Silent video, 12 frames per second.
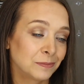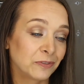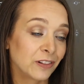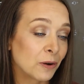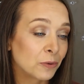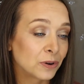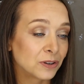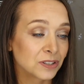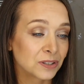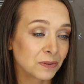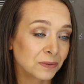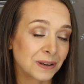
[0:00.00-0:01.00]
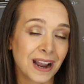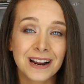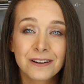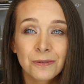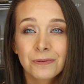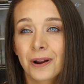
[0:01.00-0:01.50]
flowers. I
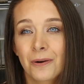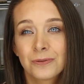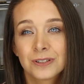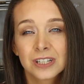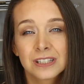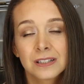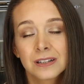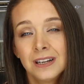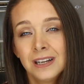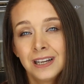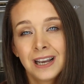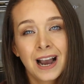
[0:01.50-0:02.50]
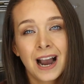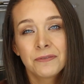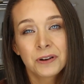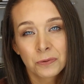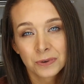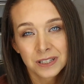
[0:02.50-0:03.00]
don't know. Just,
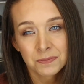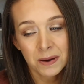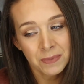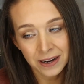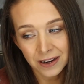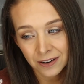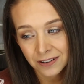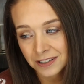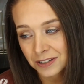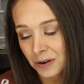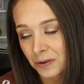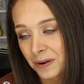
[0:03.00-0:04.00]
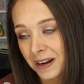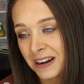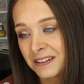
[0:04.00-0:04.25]
I've got woods in my backyard, so